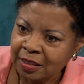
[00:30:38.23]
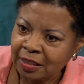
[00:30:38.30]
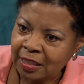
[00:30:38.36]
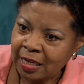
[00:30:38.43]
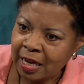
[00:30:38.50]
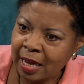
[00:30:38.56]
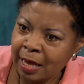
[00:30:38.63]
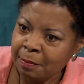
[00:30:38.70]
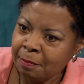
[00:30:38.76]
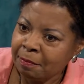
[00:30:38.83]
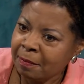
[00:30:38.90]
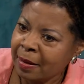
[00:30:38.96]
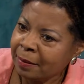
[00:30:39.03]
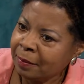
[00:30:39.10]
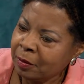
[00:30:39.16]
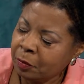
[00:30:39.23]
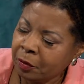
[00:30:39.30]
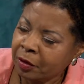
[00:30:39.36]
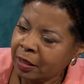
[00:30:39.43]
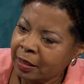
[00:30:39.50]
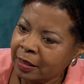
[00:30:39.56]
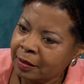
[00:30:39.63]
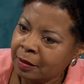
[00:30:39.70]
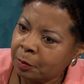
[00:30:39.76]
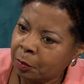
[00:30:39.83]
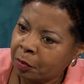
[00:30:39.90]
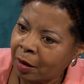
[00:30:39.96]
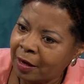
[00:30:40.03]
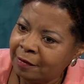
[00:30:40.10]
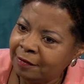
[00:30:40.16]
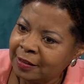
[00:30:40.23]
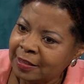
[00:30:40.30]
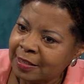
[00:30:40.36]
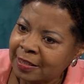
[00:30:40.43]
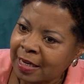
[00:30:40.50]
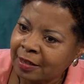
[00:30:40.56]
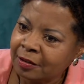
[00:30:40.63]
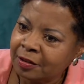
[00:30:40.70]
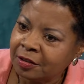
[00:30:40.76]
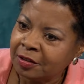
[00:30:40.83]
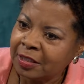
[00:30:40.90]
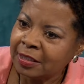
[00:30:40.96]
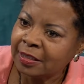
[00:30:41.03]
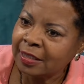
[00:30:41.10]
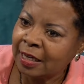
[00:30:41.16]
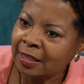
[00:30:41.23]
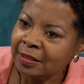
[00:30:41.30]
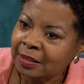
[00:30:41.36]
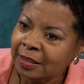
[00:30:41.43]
Yeah. And maybe working in the private sector did not